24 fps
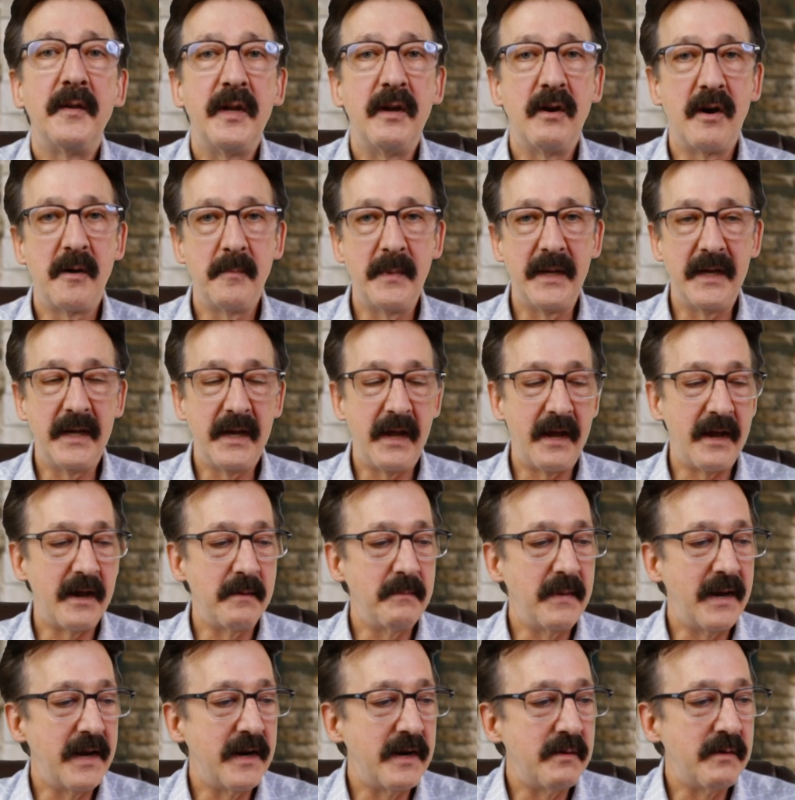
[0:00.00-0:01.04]
the Omnicam,
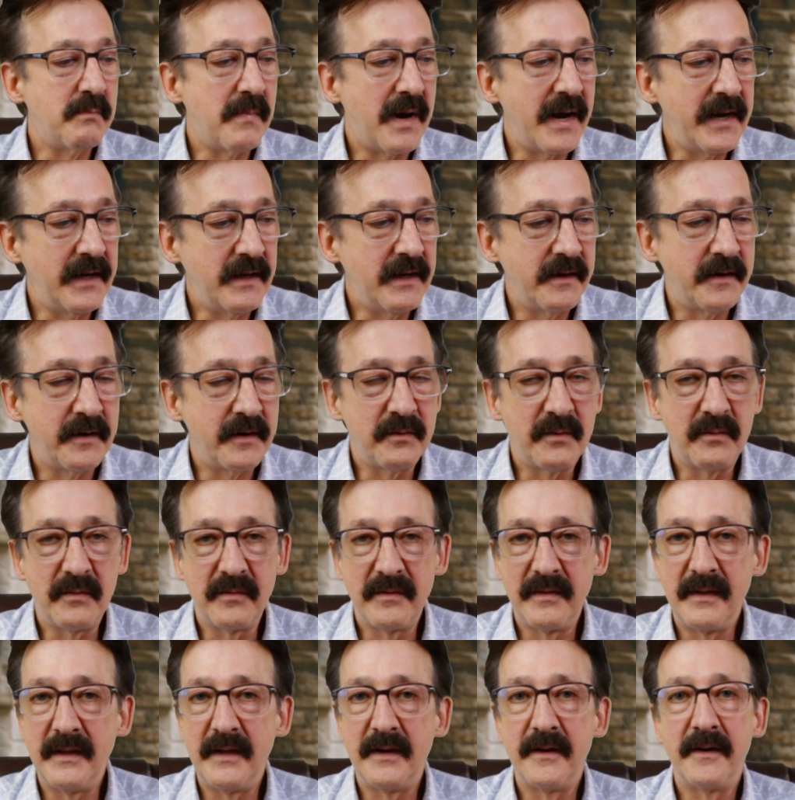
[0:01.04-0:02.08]
and in my clinical
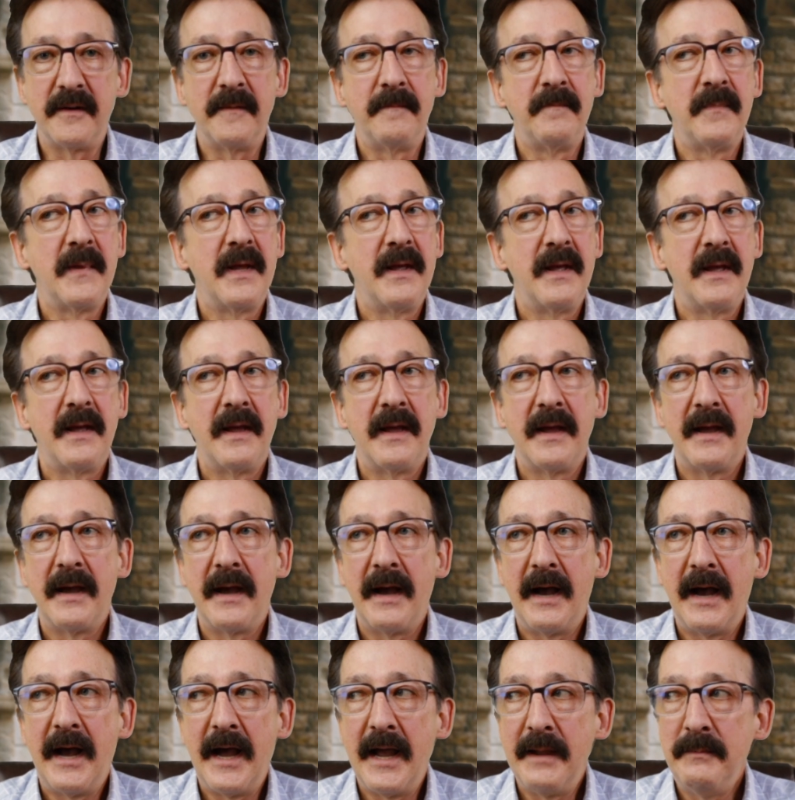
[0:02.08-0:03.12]
theater,
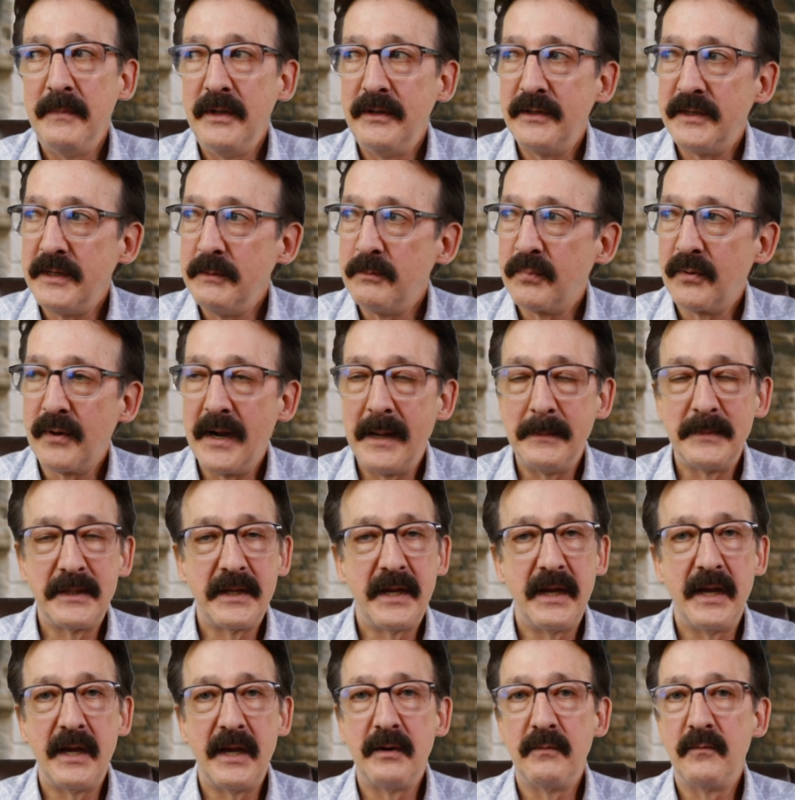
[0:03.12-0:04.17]
I'm using
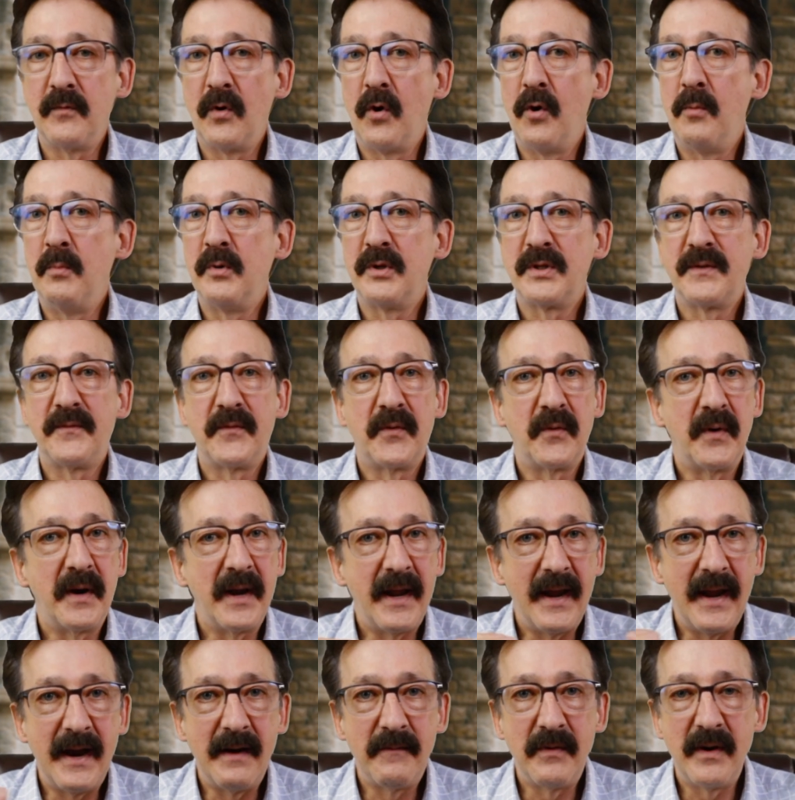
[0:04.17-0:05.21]
Primescan almost for
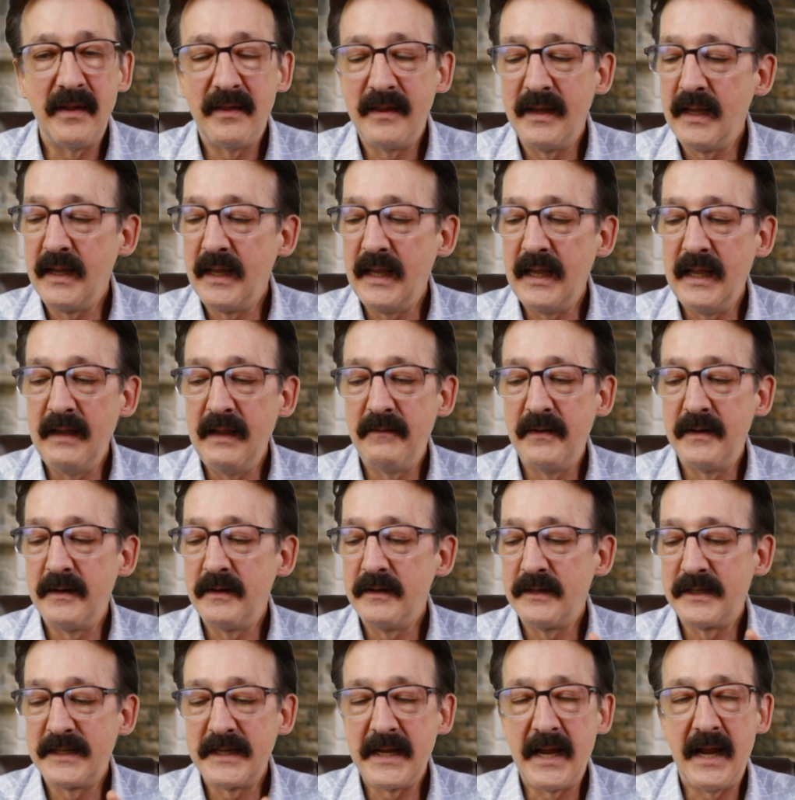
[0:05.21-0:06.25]
everything.
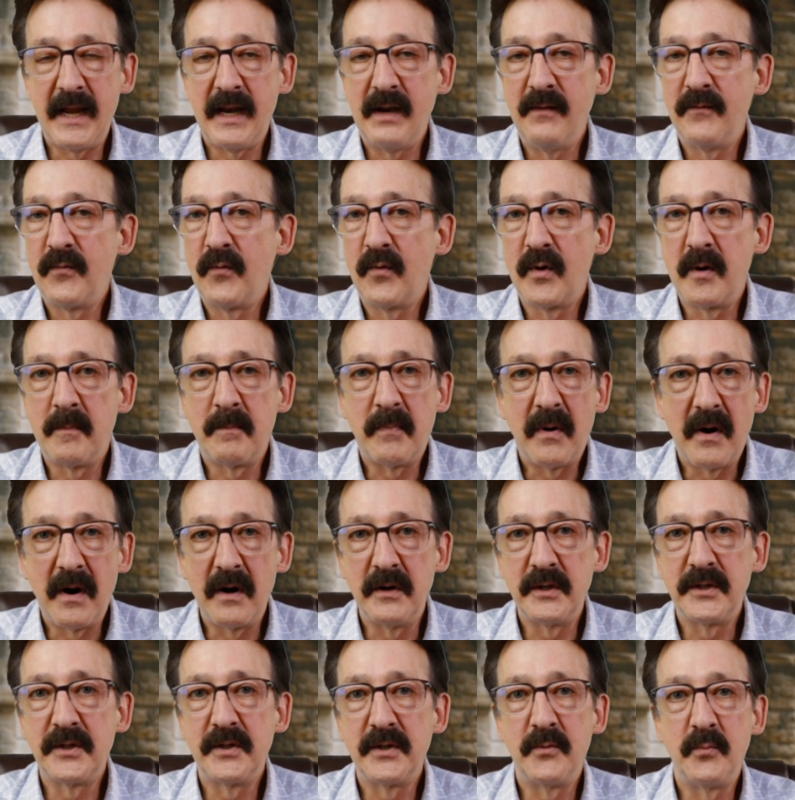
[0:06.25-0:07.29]
Even scanning for a
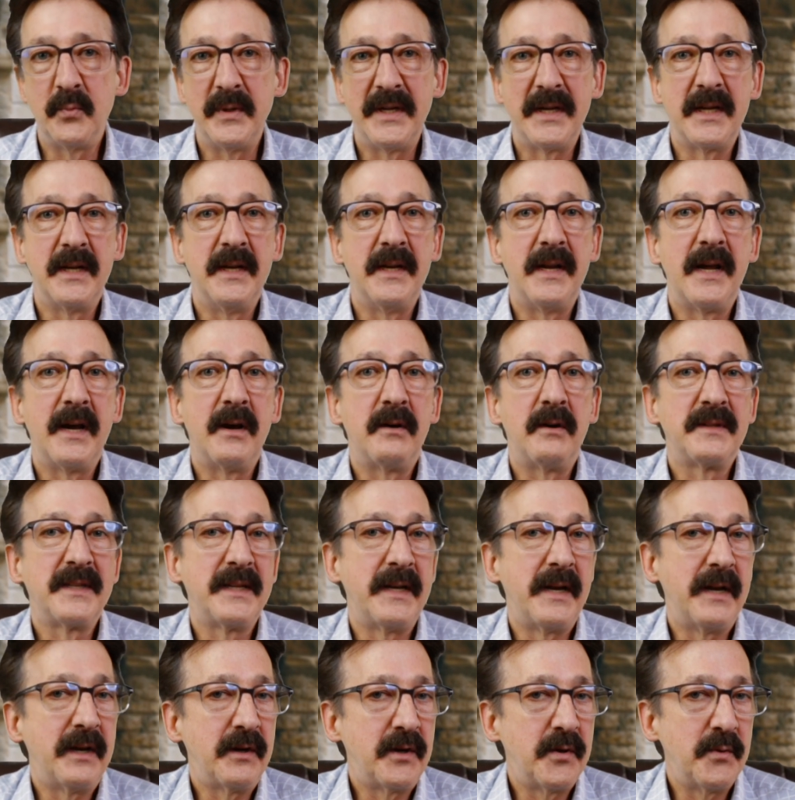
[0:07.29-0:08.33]
partial, we can now
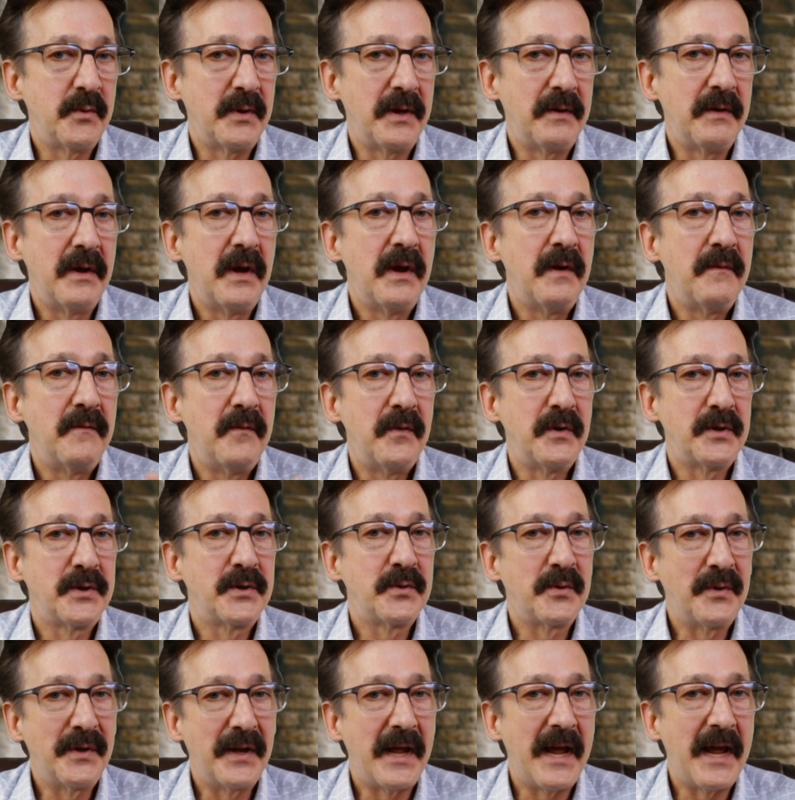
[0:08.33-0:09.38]
send it to a
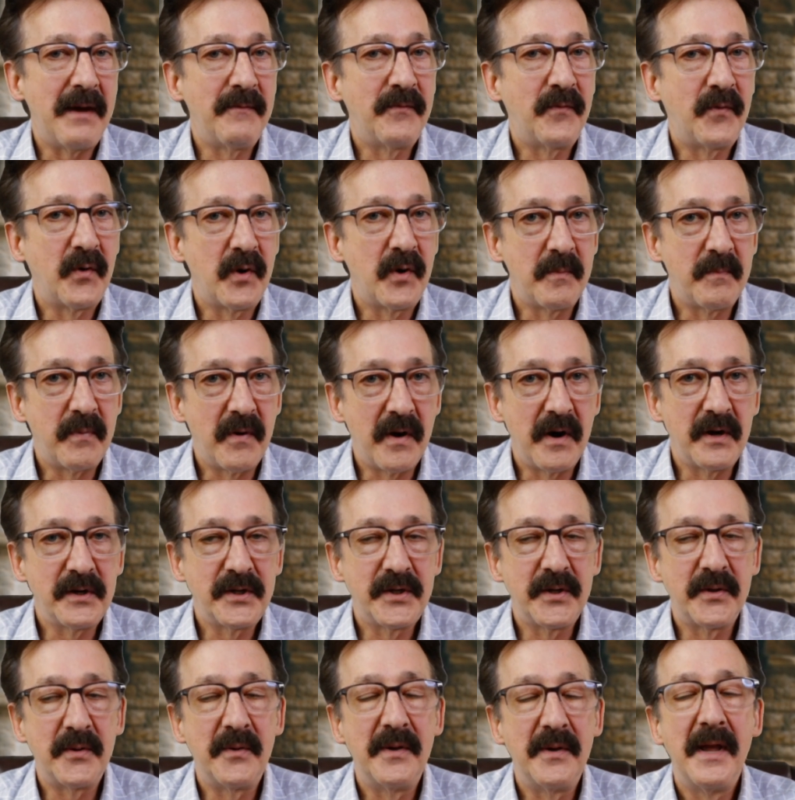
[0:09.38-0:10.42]
virtual lab for a
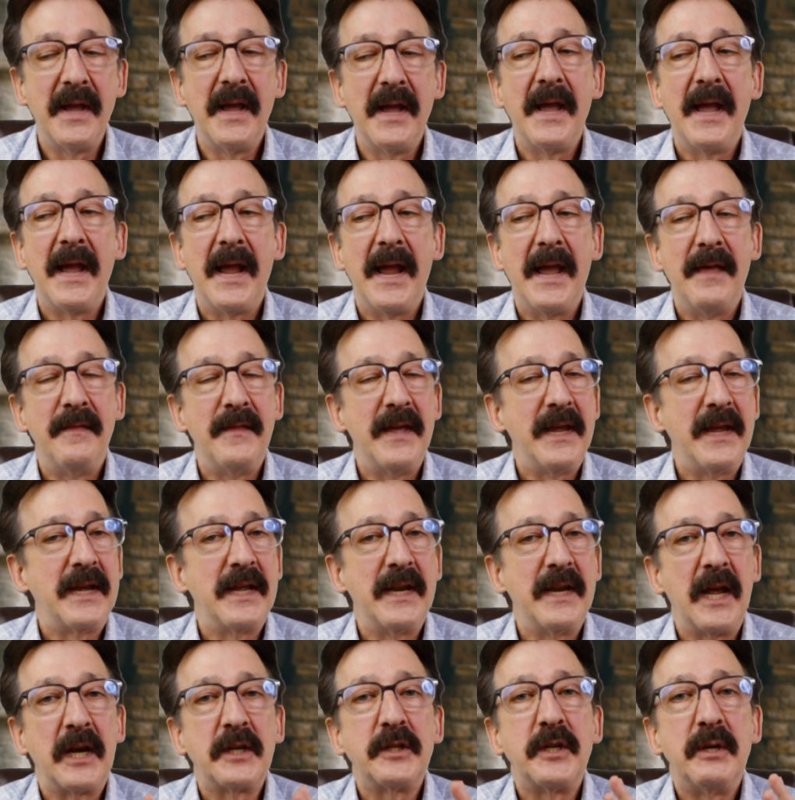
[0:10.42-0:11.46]
partial, and they can
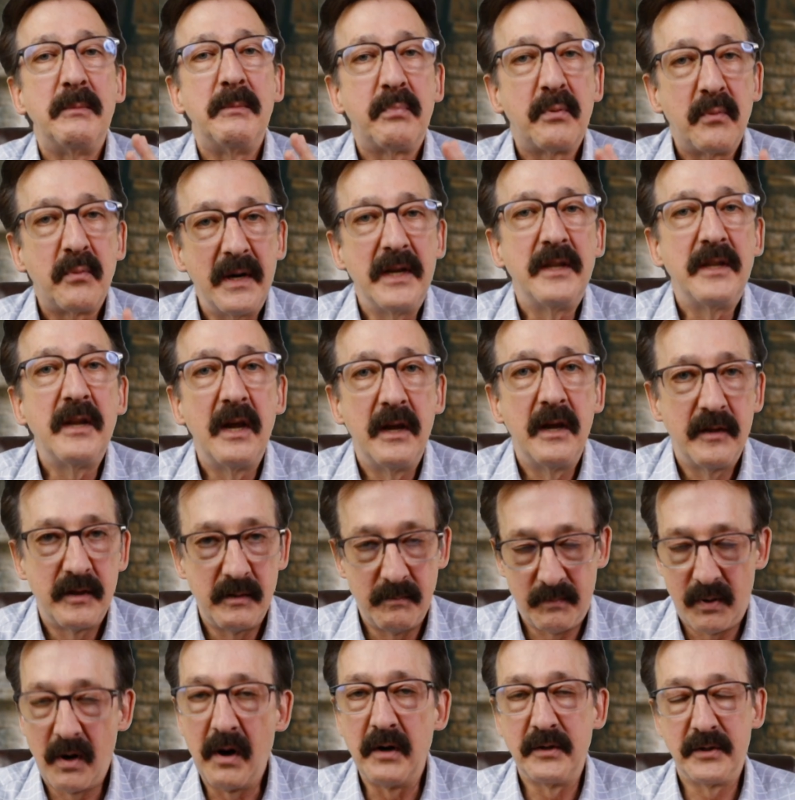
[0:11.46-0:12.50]
actually print the
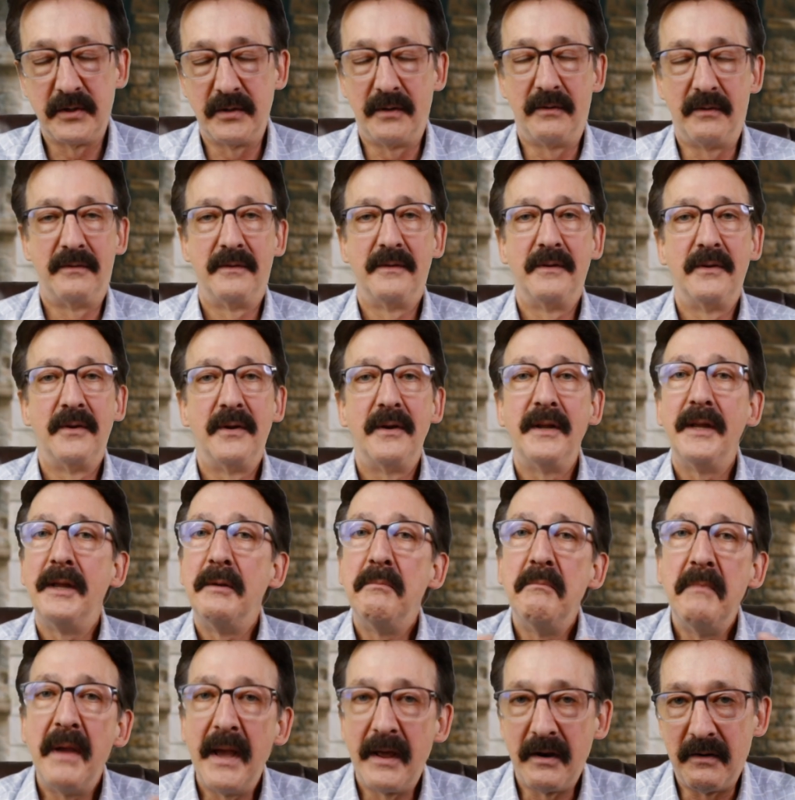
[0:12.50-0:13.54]
partial
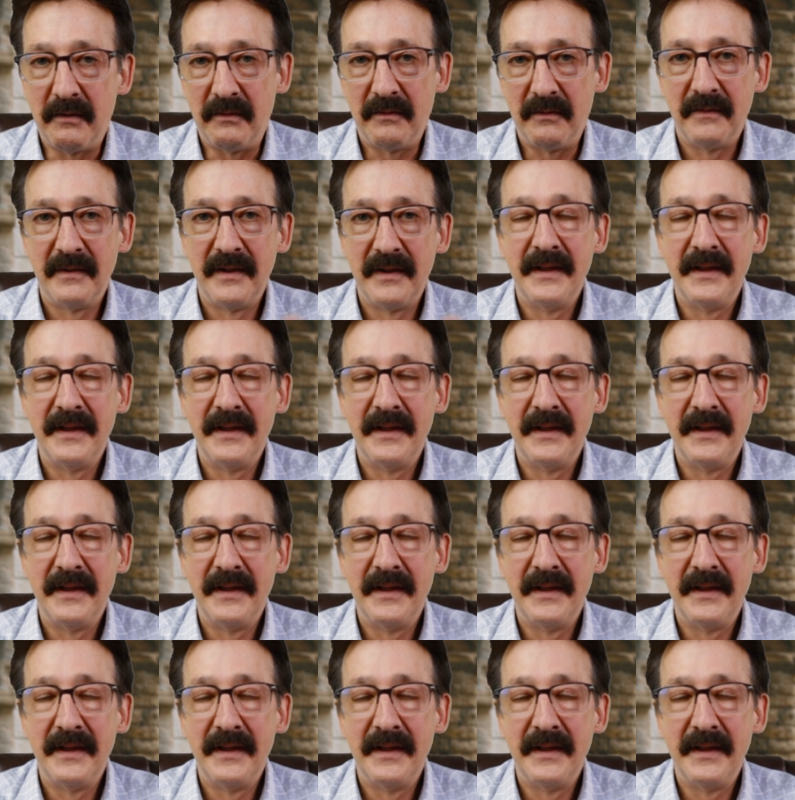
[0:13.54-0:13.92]
in metal